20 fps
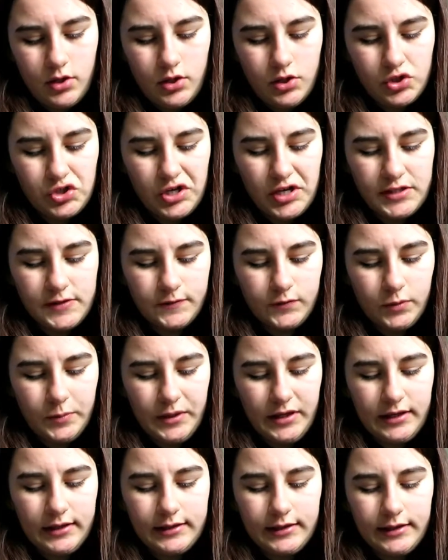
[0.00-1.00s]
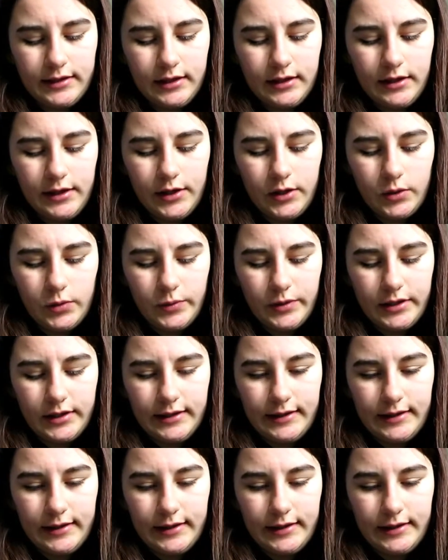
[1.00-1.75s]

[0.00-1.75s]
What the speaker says: Transforming Glitter Liquid